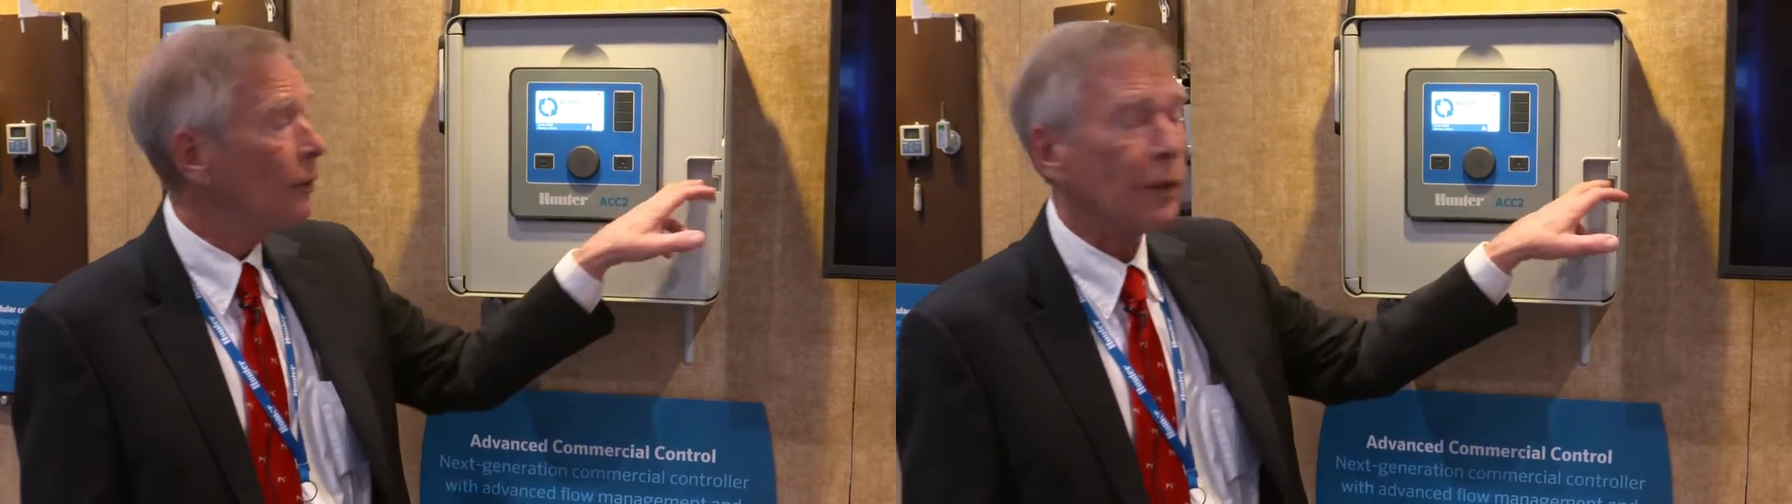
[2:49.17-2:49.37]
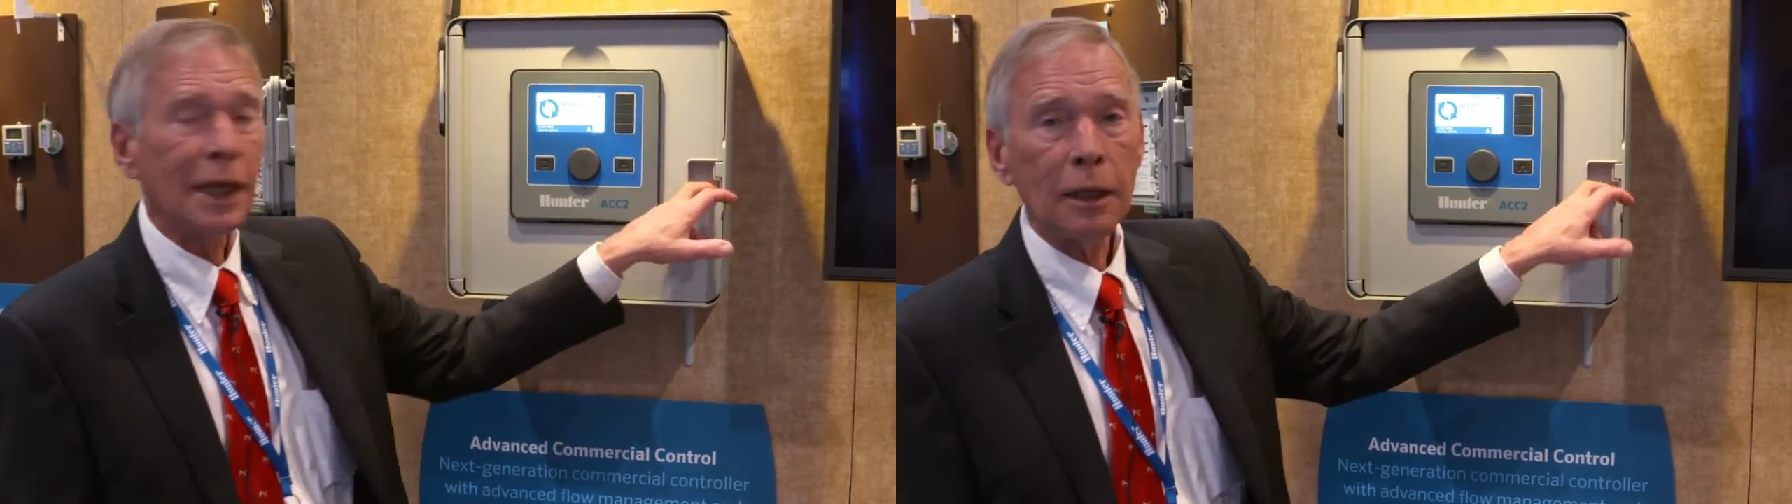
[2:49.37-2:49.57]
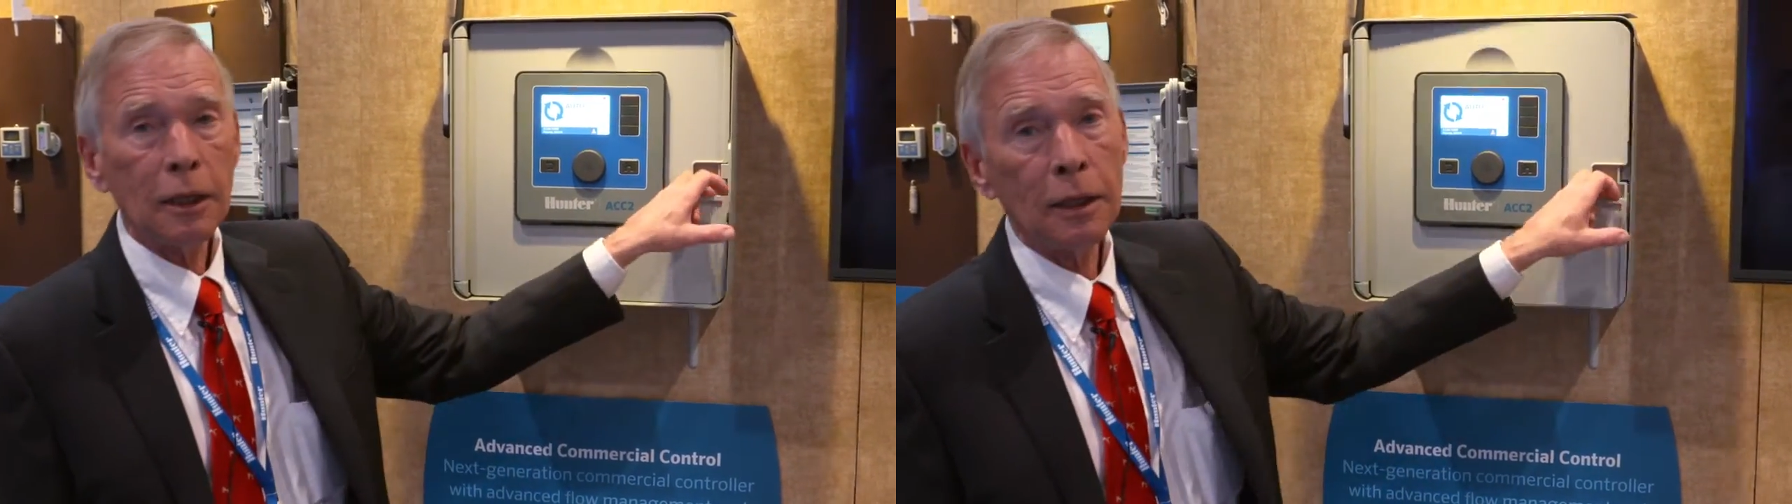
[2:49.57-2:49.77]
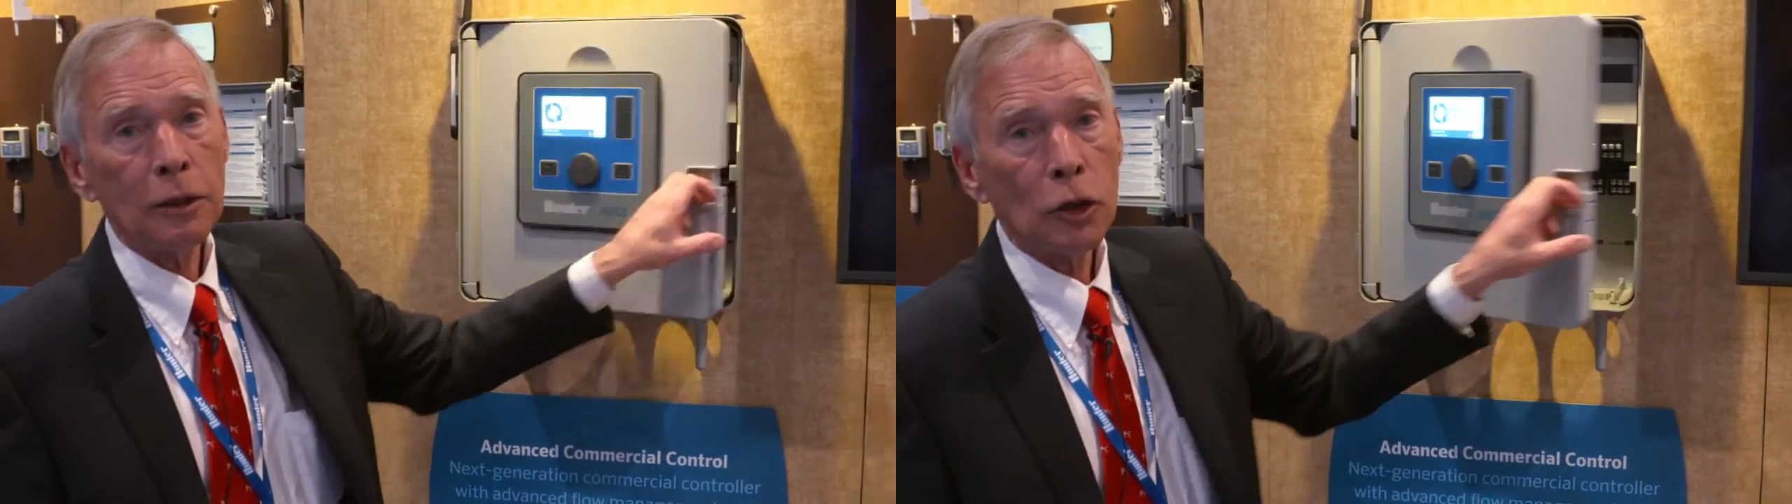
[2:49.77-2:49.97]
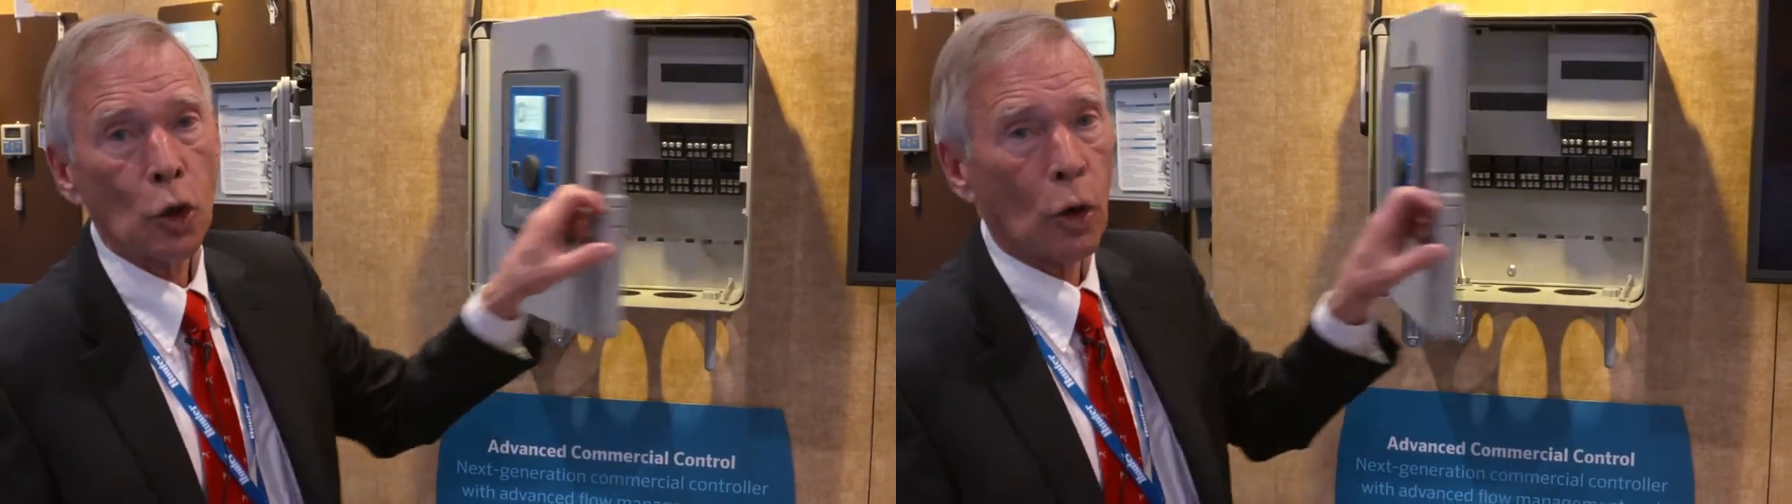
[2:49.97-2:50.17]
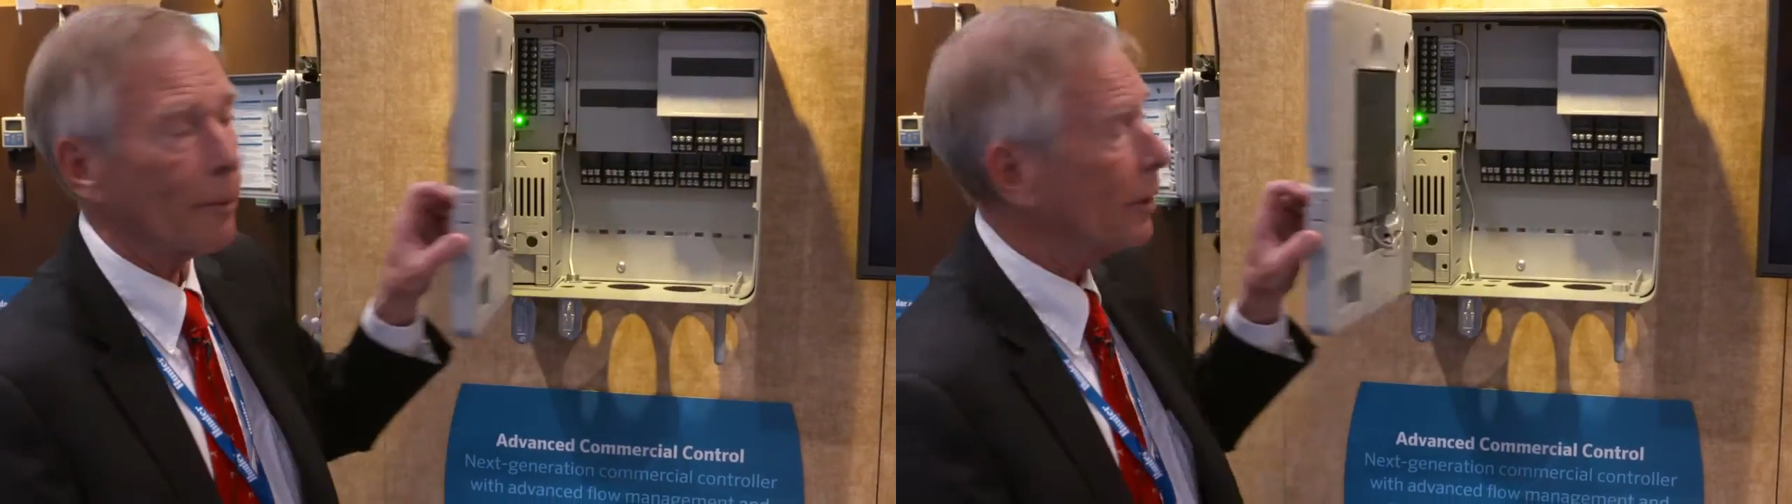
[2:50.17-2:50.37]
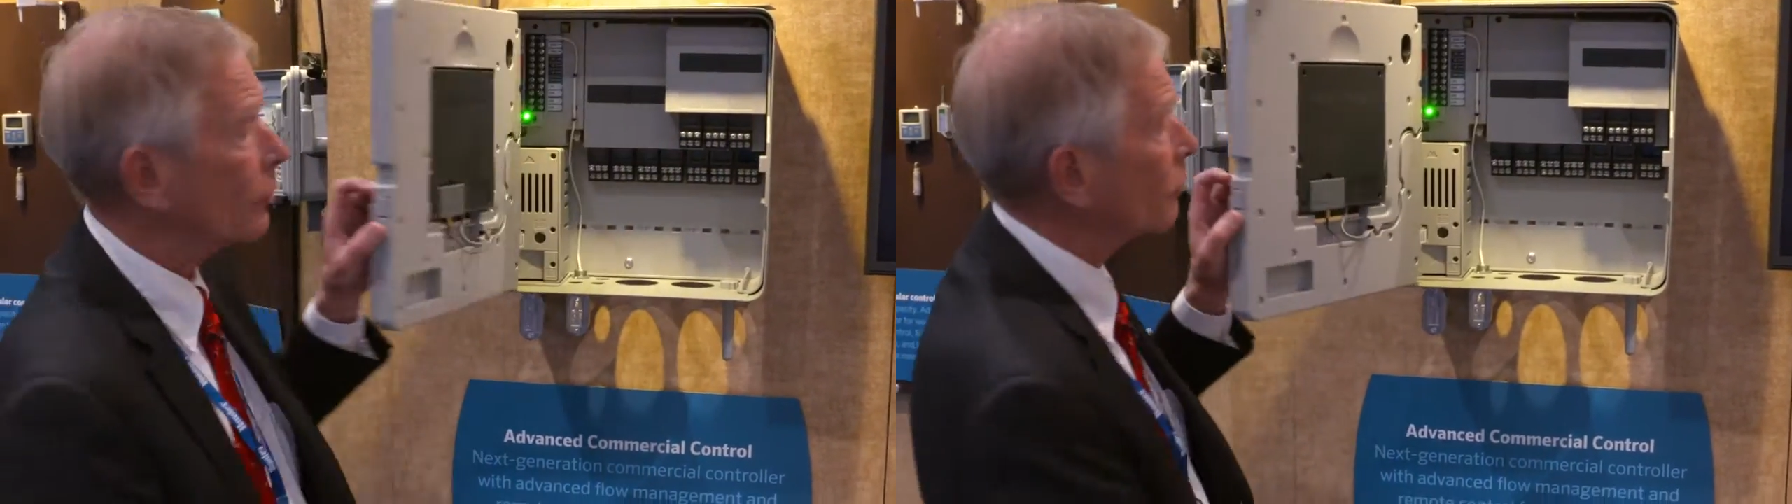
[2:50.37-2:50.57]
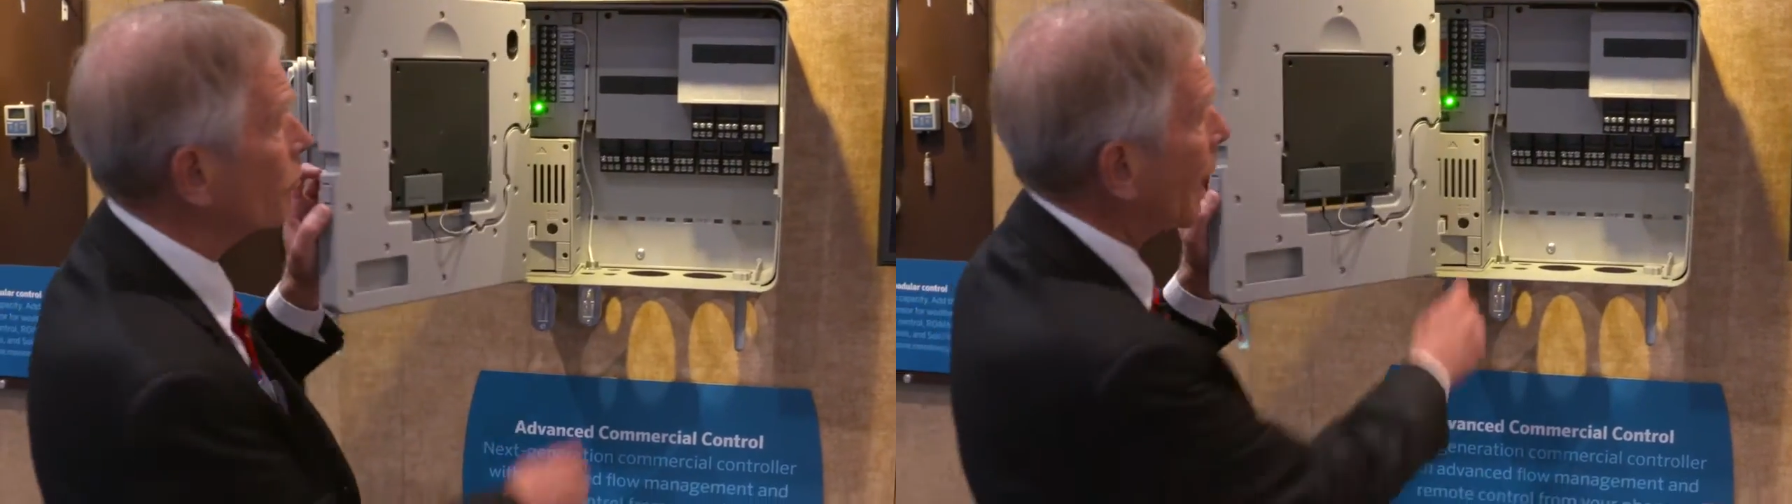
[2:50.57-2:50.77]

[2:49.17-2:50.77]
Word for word: The enormous